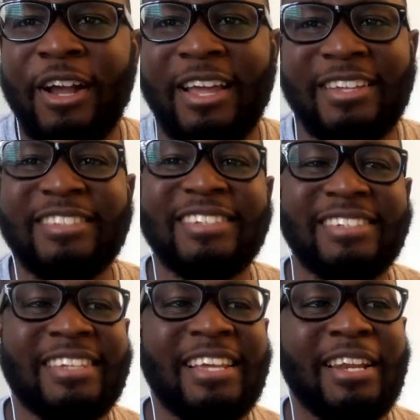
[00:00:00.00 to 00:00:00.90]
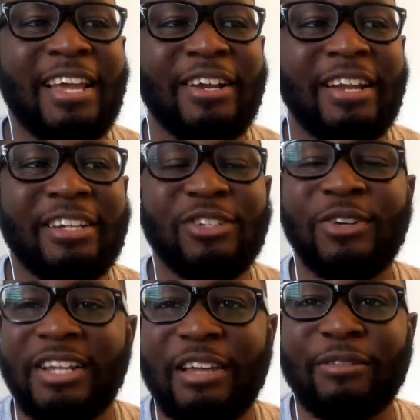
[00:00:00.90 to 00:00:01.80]
And he's just sitting there like trying to
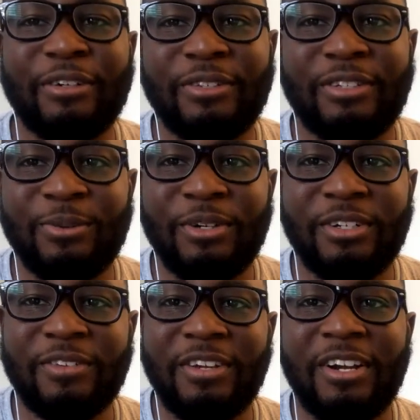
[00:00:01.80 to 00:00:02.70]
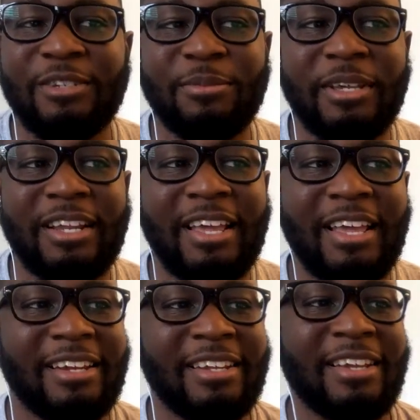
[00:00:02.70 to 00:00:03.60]
give her all these words of encouragement,
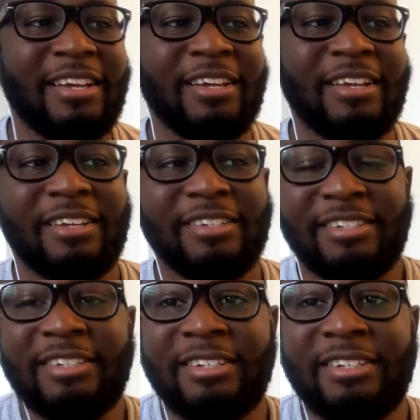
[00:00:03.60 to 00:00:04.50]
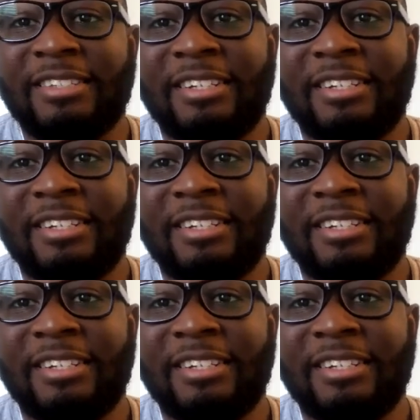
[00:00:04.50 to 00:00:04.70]
and she does it.